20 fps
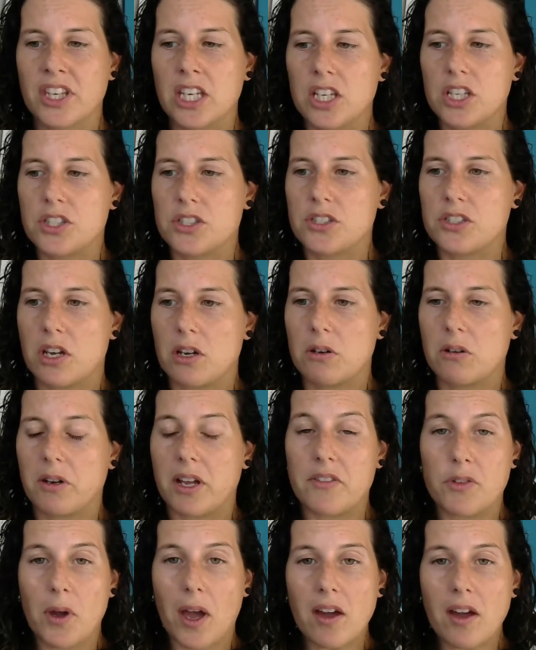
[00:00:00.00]
So
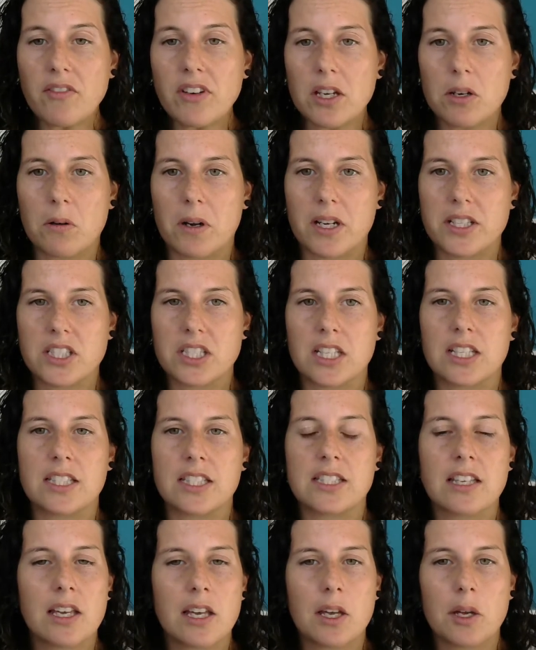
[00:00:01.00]
if you have any questions,